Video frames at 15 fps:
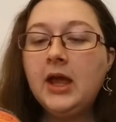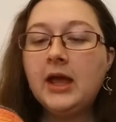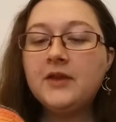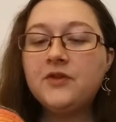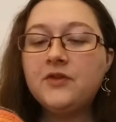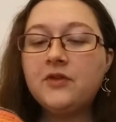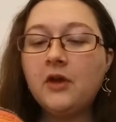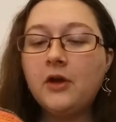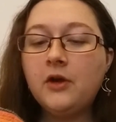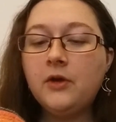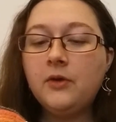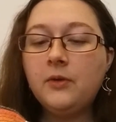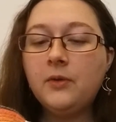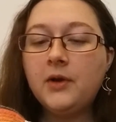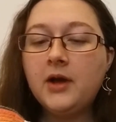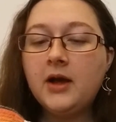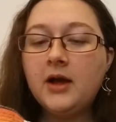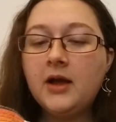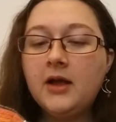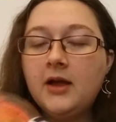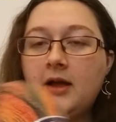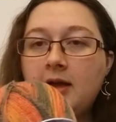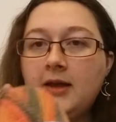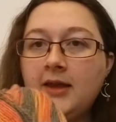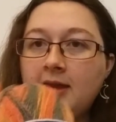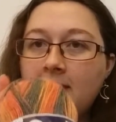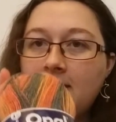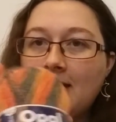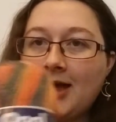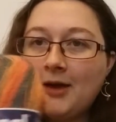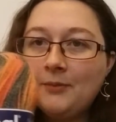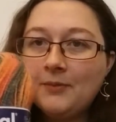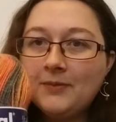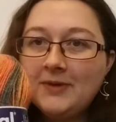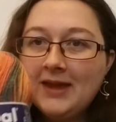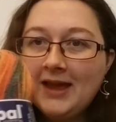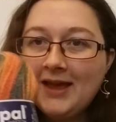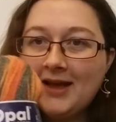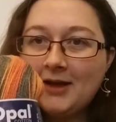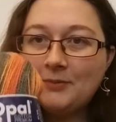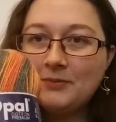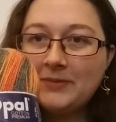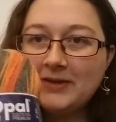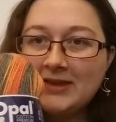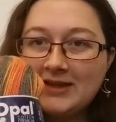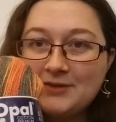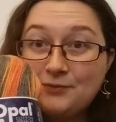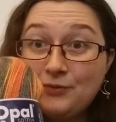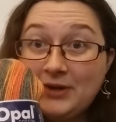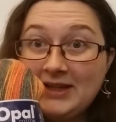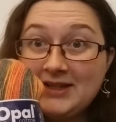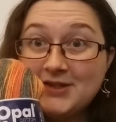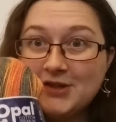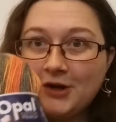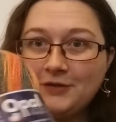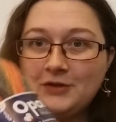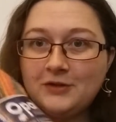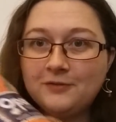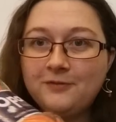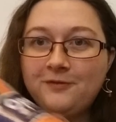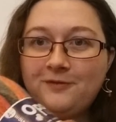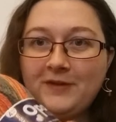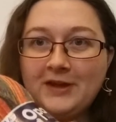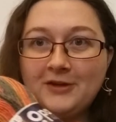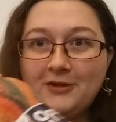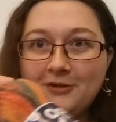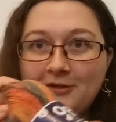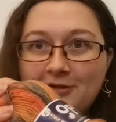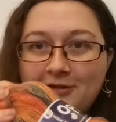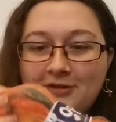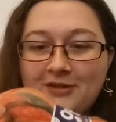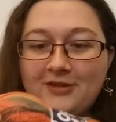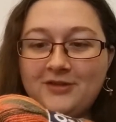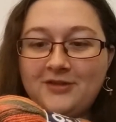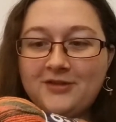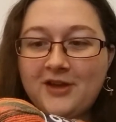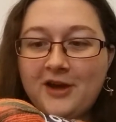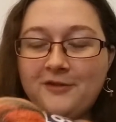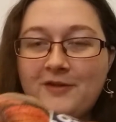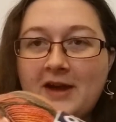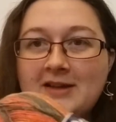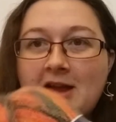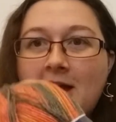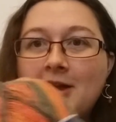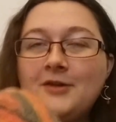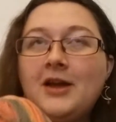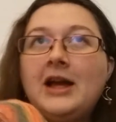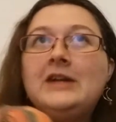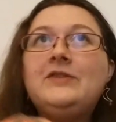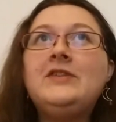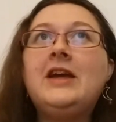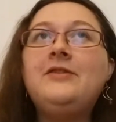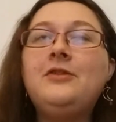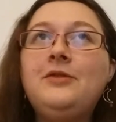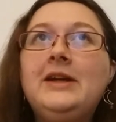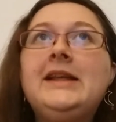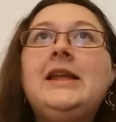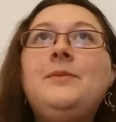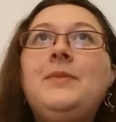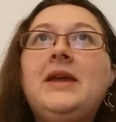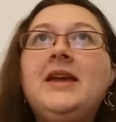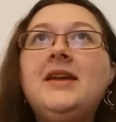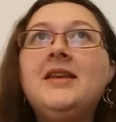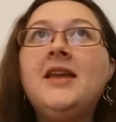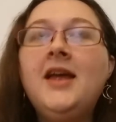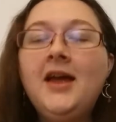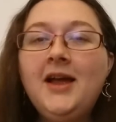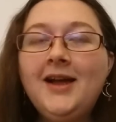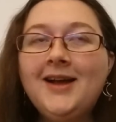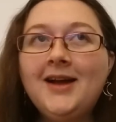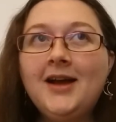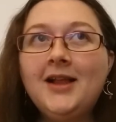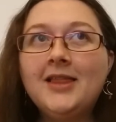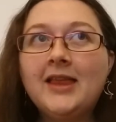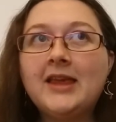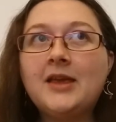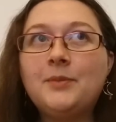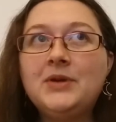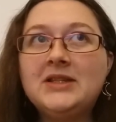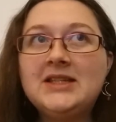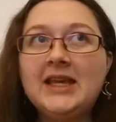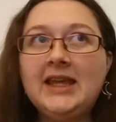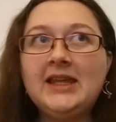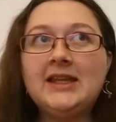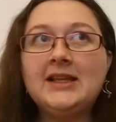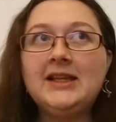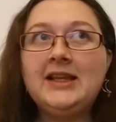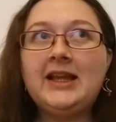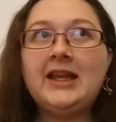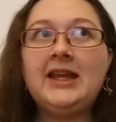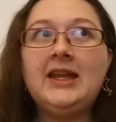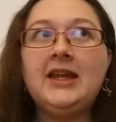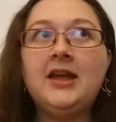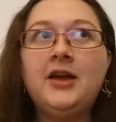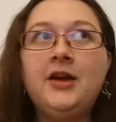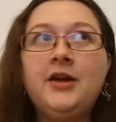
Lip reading: So it's really soft. You can feel that effect. I've never really been like particularly